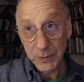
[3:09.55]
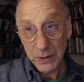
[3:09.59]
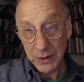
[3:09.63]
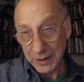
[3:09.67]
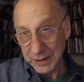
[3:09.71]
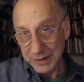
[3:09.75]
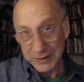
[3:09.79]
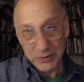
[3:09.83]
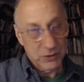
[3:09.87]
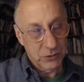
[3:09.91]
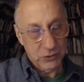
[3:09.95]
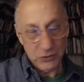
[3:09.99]

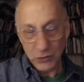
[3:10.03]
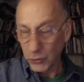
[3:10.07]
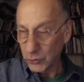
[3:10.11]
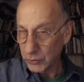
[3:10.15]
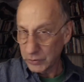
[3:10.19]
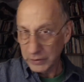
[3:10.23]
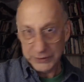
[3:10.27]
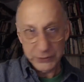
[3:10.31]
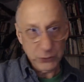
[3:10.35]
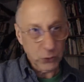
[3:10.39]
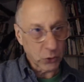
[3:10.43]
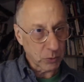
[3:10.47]
And this is
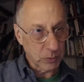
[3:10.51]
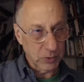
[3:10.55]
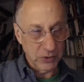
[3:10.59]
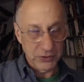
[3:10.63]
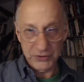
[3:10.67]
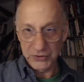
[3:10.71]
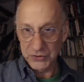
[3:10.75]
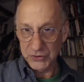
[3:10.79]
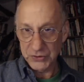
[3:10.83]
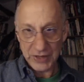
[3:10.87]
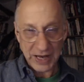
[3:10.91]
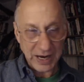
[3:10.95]
totally normal.
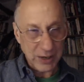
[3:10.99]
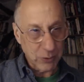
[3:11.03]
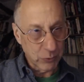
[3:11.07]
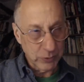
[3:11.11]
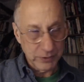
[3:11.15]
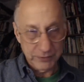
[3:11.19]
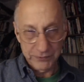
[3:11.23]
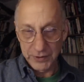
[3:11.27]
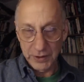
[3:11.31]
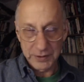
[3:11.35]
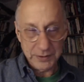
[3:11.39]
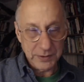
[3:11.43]
This is how
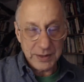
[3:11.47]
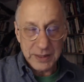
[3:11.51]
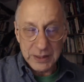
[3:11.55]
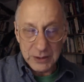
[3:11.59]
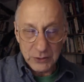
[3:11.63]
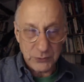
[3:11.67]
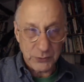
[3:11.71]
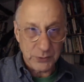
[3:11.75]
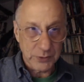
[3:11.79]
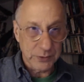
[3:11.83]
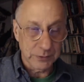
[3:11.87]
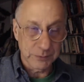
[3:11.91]
we've done
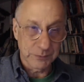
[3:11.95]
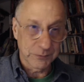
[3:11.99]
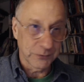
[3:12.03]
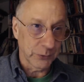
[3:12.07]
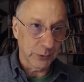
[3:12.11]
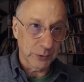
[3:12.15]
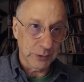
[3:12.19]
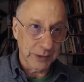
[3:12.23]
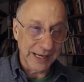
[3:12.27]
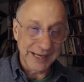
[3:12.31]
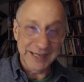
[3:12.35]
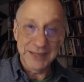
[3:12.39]
things
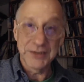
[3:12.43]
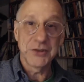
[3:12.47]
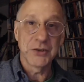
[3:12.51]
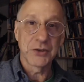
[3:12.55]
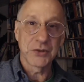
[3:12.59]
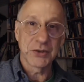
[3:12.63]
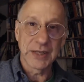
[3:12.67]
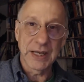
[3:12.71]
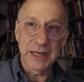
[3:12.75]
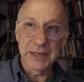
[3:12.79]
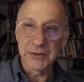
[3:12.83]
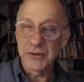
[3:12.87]
for ages
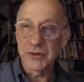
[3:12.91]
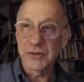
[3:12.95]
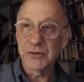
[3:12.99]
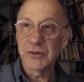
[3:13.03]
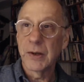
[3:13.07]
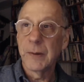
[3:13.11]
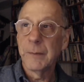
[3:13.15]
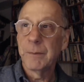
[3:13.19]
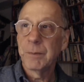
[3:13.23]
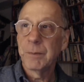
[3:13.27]
and ages.